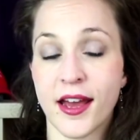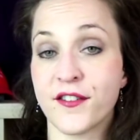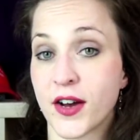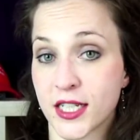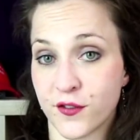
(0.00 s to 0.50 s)

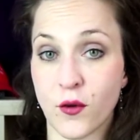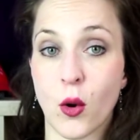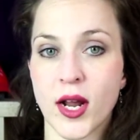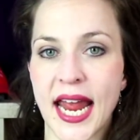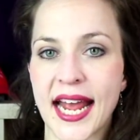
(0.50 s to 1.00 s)
Fast
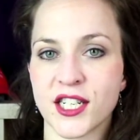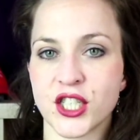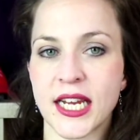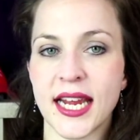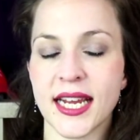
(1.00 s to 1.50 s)
forward, and
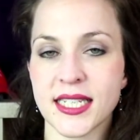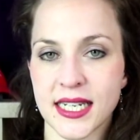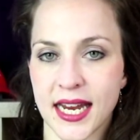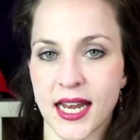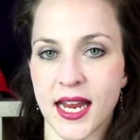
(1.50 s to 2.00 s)
she is
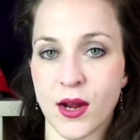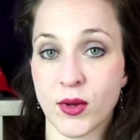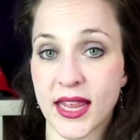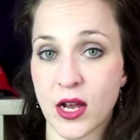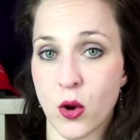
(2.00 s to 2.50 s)
leading
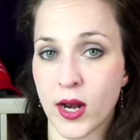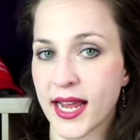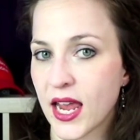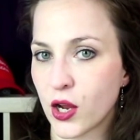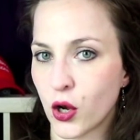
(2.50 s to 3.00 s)
what they're
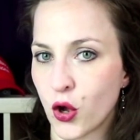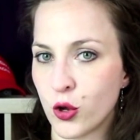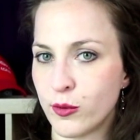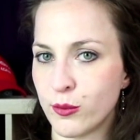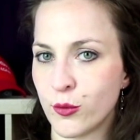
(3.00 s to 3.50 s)
calling a
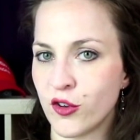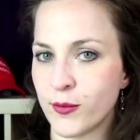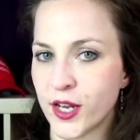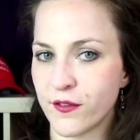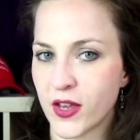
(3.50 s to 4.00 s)
global
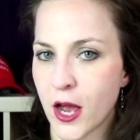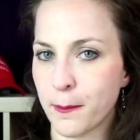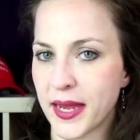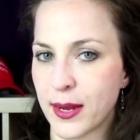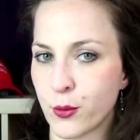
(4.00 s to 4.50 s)
movement of
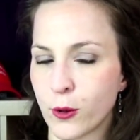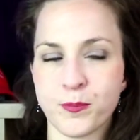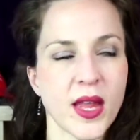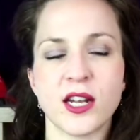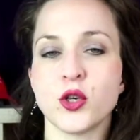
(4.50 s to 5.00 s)
young
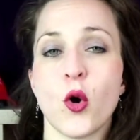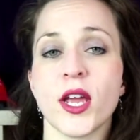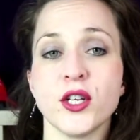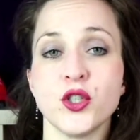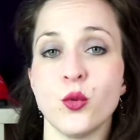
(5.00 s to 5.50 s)
people and
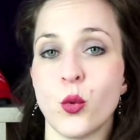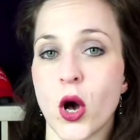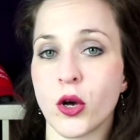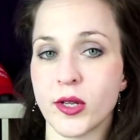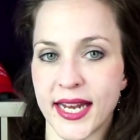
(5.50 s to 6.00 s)
talking to
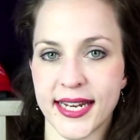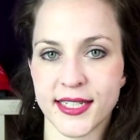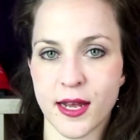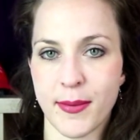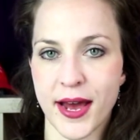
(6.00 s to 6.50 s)
world
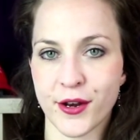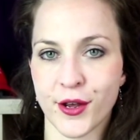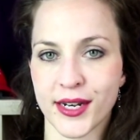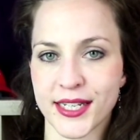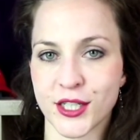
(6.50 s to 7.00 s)
leaders about
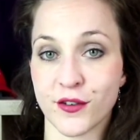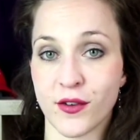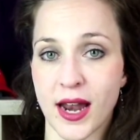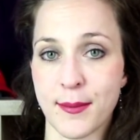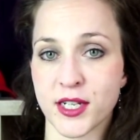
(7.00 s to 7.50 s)
her list
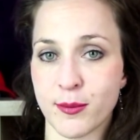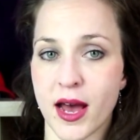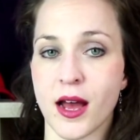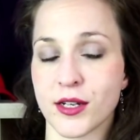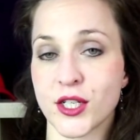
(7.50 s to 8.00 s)
of climate
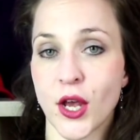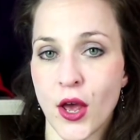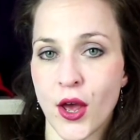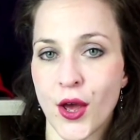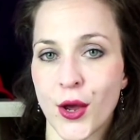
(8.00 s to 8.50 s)
demands.
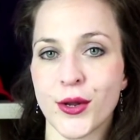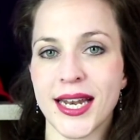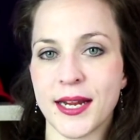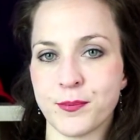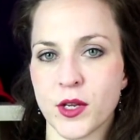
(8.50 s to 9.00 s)

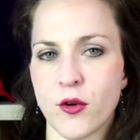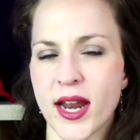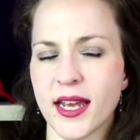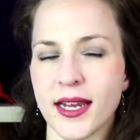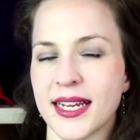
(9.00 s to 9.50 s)
Only,
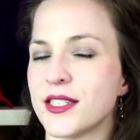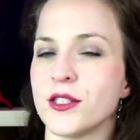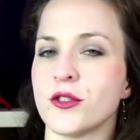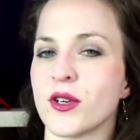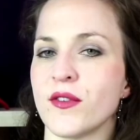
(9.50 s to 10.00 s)
Greta
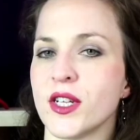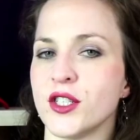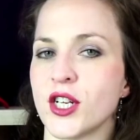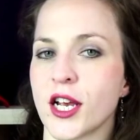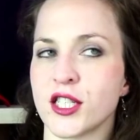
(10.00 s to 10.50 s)
isn't
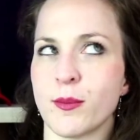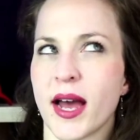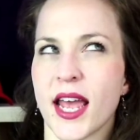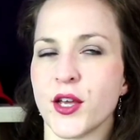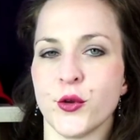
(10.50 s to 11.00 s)
driven just
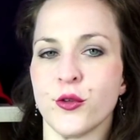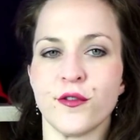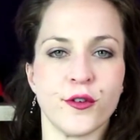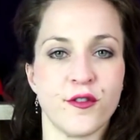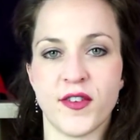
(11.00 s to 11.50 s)
by a
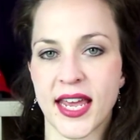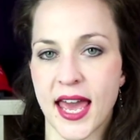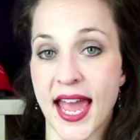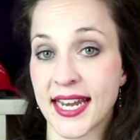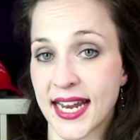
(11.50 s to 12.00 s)
youthful vigor
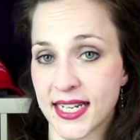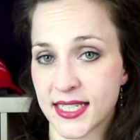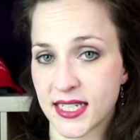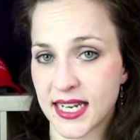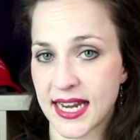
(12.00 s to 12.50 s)
and
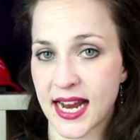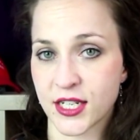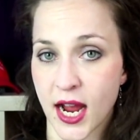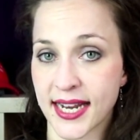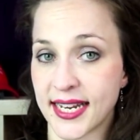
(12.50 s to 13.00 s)
innocent
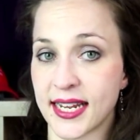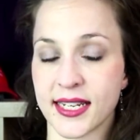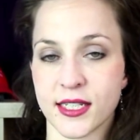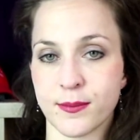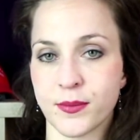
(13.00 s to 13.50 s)
teenage
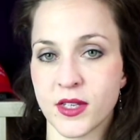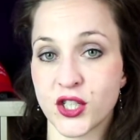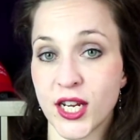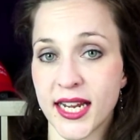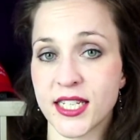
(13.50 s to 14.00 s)
idealism.
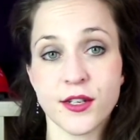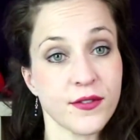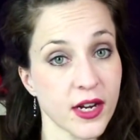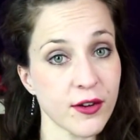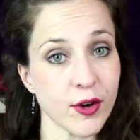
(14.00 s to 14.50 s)
She is,
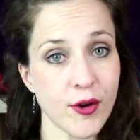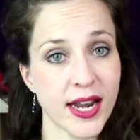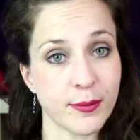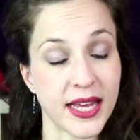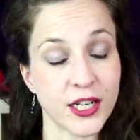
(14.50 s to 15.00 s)
very
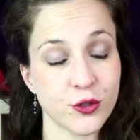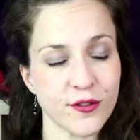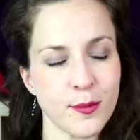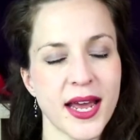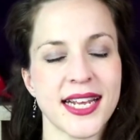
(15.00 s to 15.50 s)
regrettably,
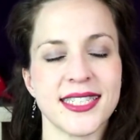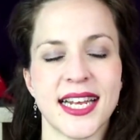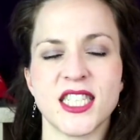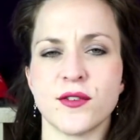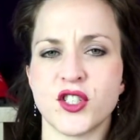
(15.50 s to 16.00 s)
driven by a
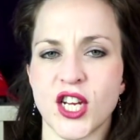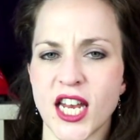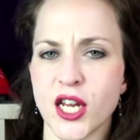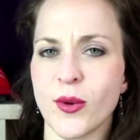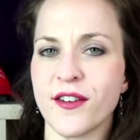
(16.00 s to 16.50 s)
sense of
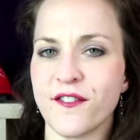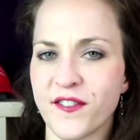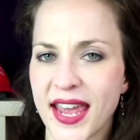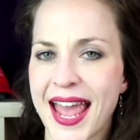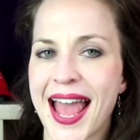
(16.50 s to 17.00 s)
genuine
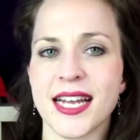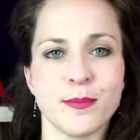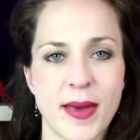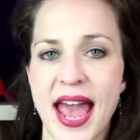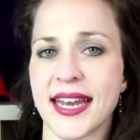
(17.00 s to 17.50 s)
fear
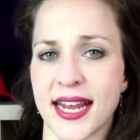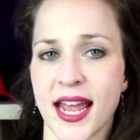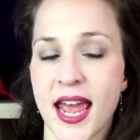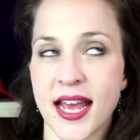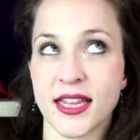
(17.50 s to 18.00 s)
and
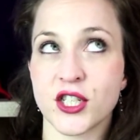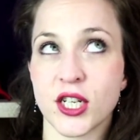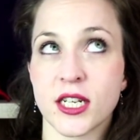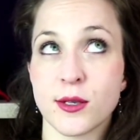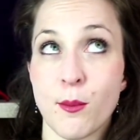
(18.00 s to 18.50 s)
panic that
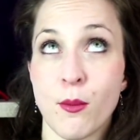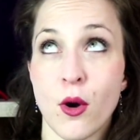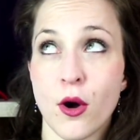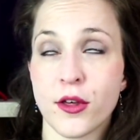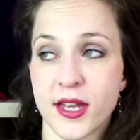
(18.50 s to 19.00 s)
she is
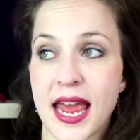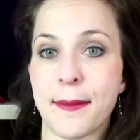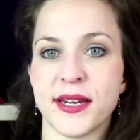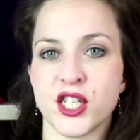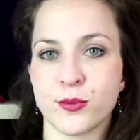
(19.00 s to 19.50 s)
more than
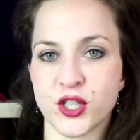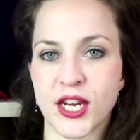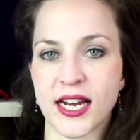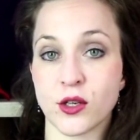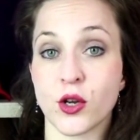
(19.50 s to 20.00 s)
happy to
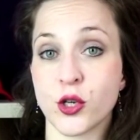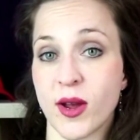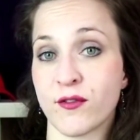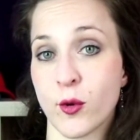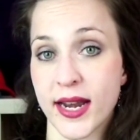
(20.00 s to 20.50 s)
project onto
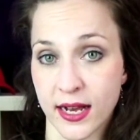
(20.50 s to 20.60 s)
everyone